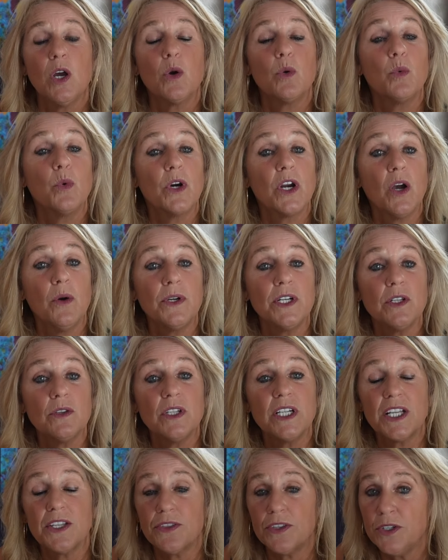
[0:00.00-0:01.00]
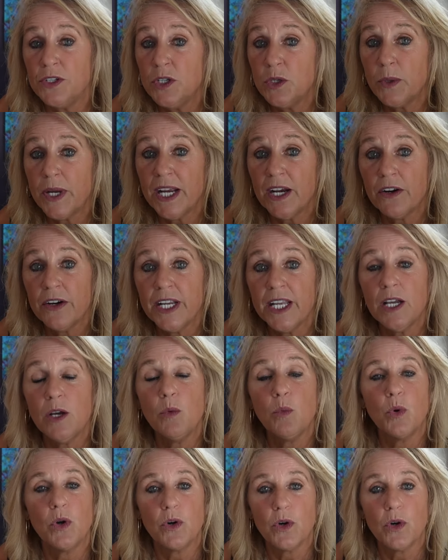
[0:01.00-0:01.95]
We're going to look at the new area where